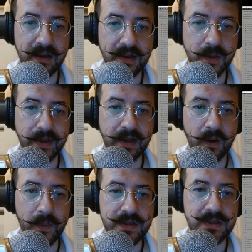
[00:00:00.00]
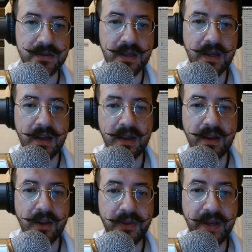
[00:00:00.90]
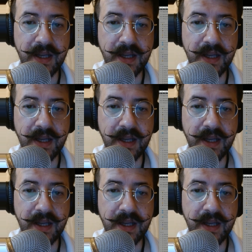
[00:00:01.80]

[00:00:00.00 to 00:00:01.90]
Here we go. This is the